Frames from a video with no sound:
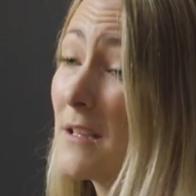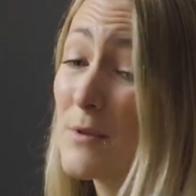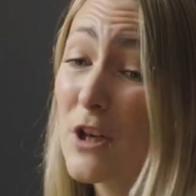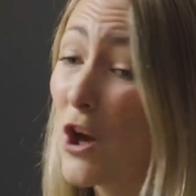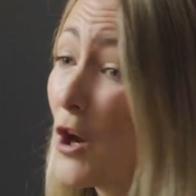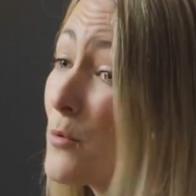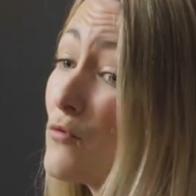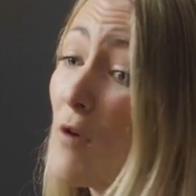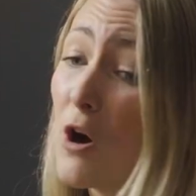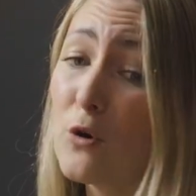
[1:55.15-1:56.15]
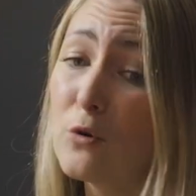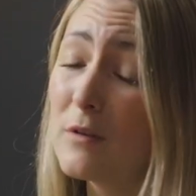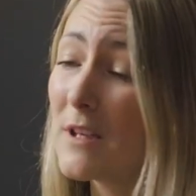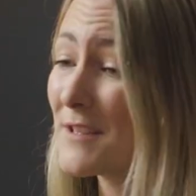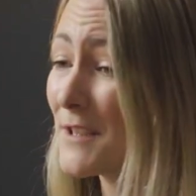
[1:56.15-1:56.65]
It was a global
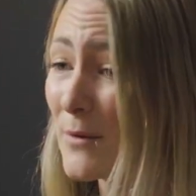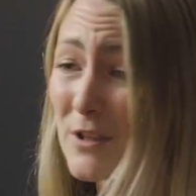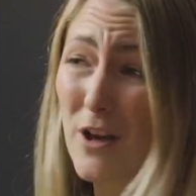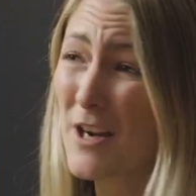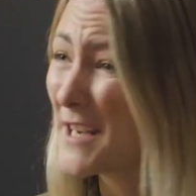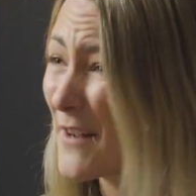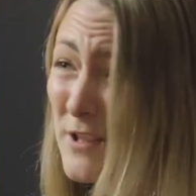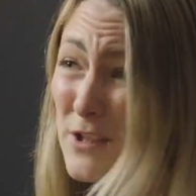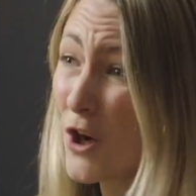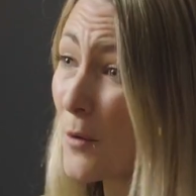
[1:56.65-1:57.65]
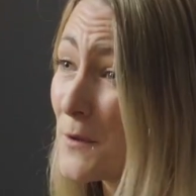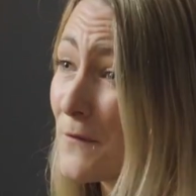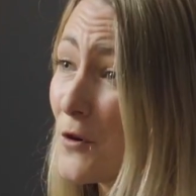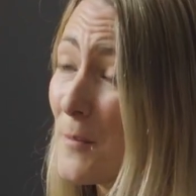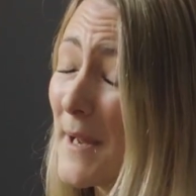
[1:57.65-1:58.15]
role. And so it's kind of never stopped for